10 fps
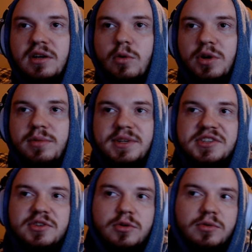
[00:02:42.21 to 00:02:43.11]
or can be
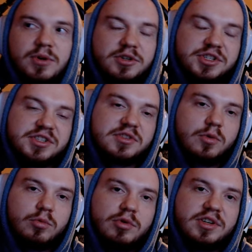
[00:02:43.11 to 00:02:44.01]
sold, purchased,
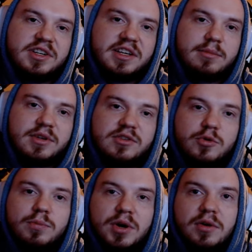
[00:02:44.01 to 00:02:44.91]
or redeemed
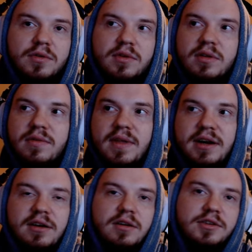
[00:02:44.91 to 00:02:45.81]
to burn
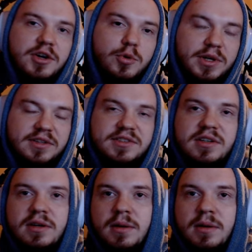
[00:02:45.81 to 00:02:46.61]
their tokens.